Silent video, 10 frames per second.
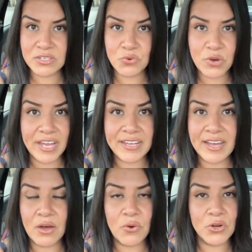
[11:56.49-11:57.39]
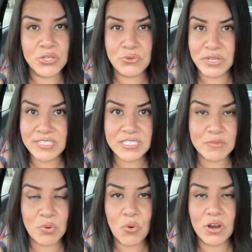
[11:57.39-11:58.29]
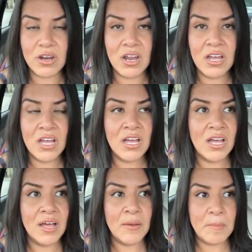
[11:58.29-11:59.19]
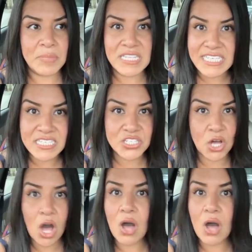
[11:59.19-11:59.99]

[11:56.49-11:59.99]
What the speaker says: to cry it out or you need support, please